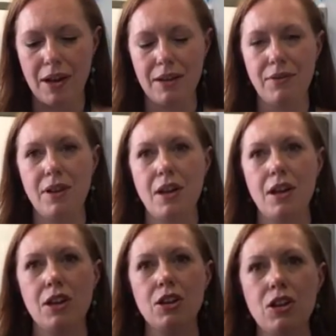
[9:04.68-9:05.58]

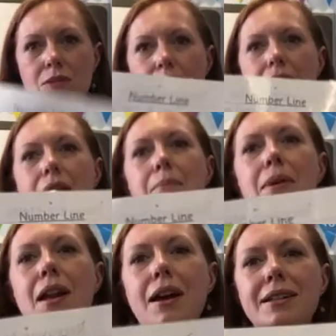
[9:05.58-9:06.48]
I can use my
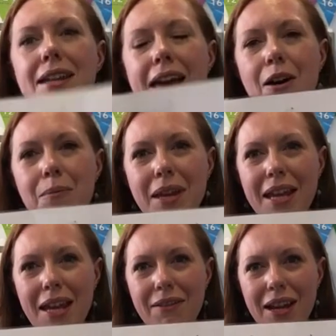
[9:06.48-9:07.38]
number line to help me.
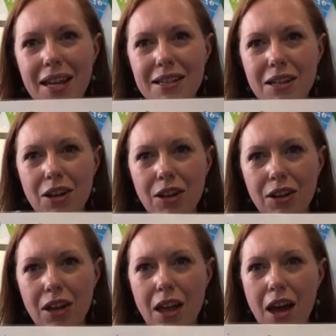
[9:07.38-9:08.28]
Here it is, look.
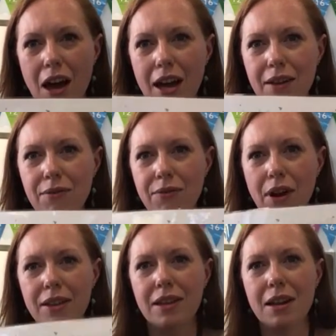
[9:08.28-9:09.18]
I can
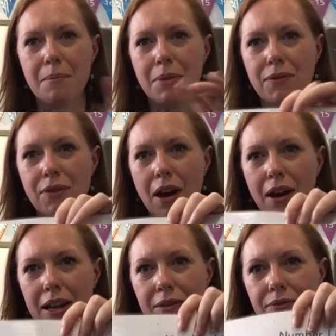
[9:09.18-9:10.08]
find the number
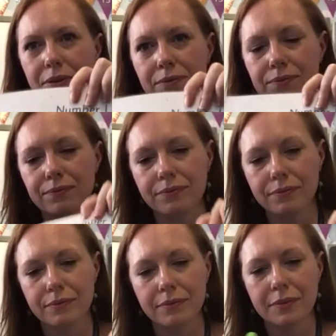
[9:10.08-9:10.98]
5.
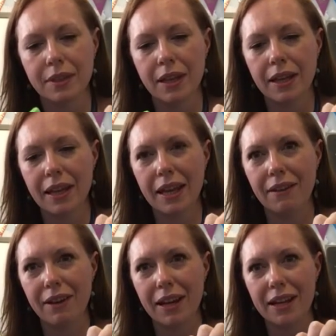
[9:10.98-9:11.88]

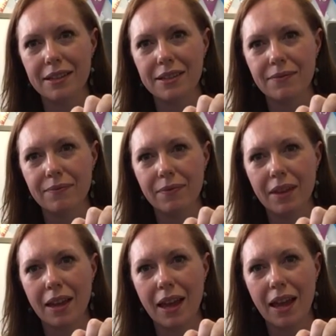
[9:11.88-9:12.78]
Here it is.
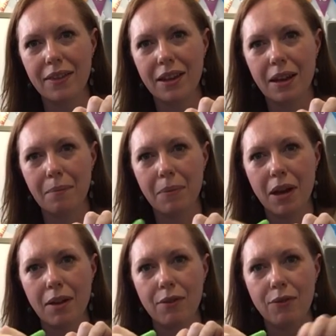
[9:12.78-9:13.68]
And the
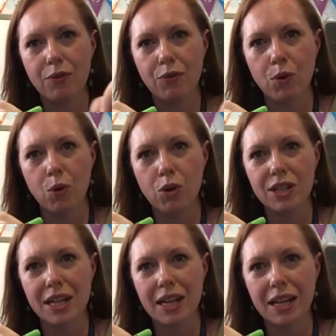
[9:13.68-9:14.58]
number
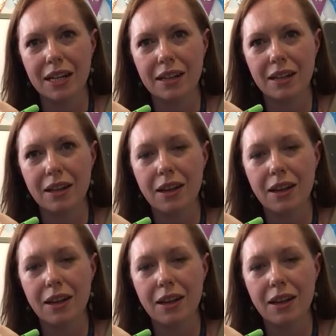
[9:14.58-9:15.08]
14.